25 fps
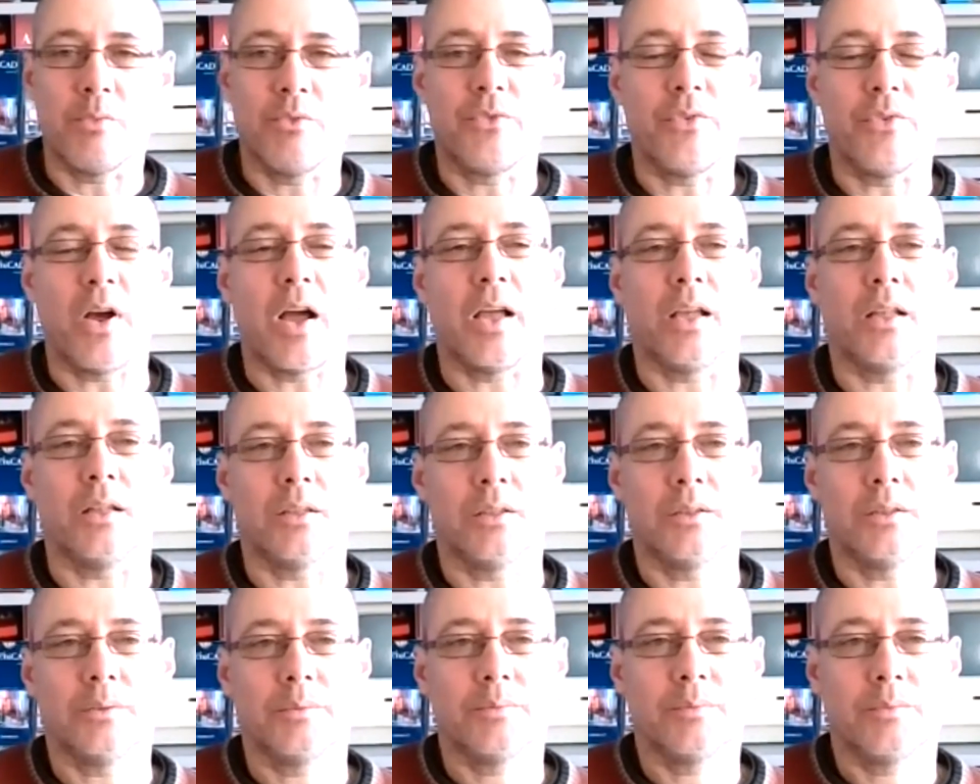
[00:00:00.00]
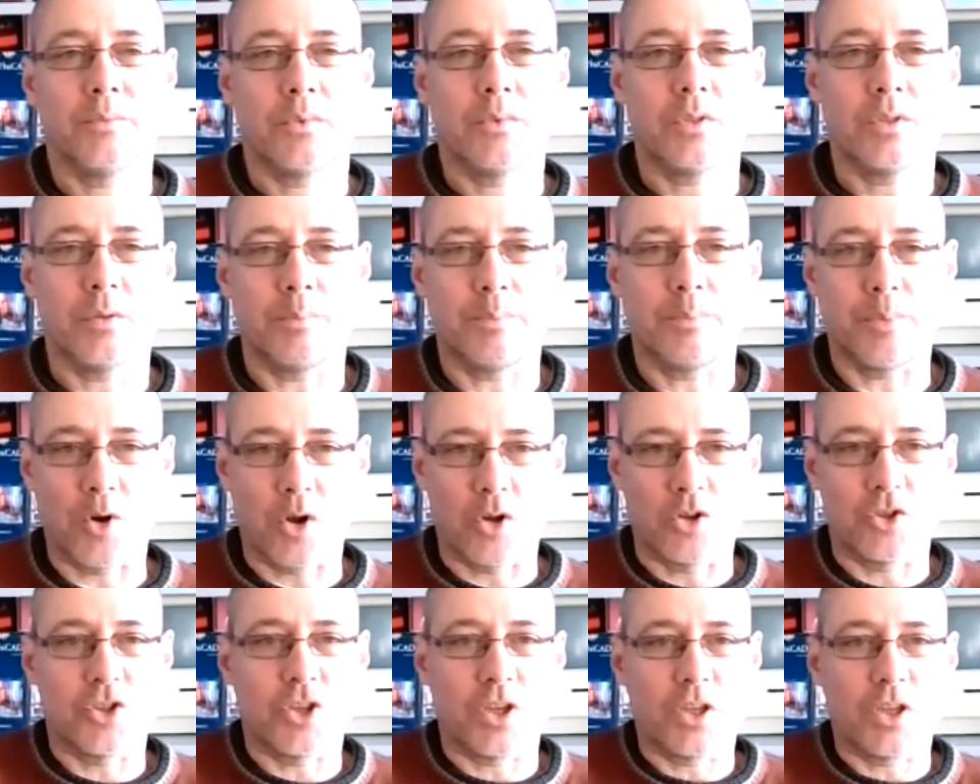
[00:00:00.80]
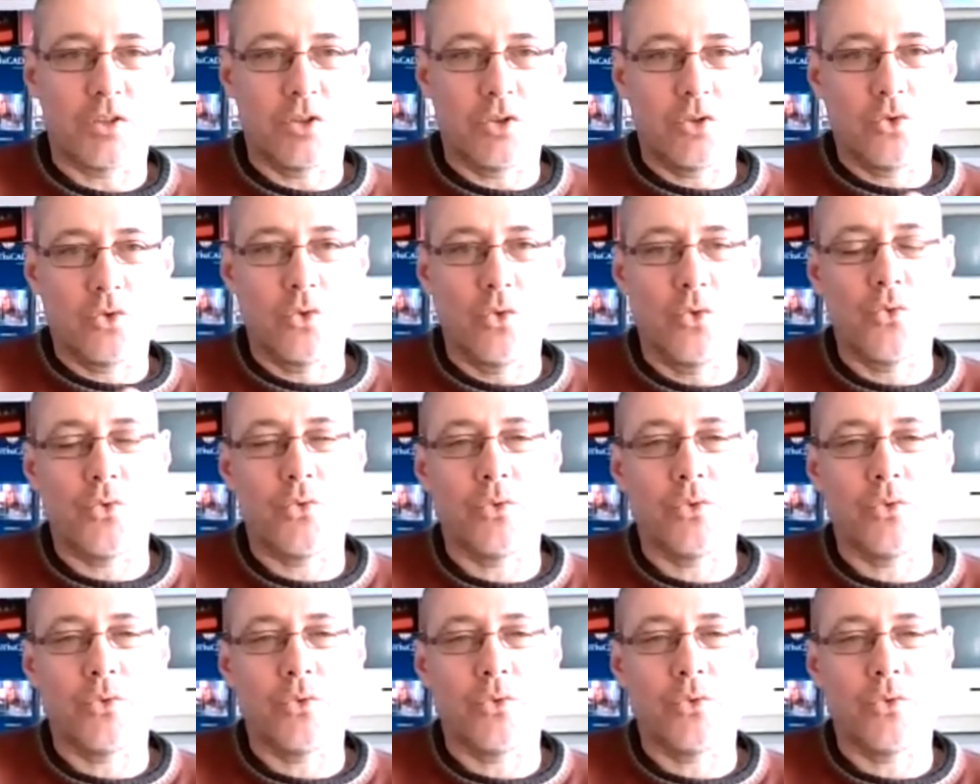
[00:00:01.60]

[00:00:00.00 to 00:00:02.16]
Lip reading: file. The project, two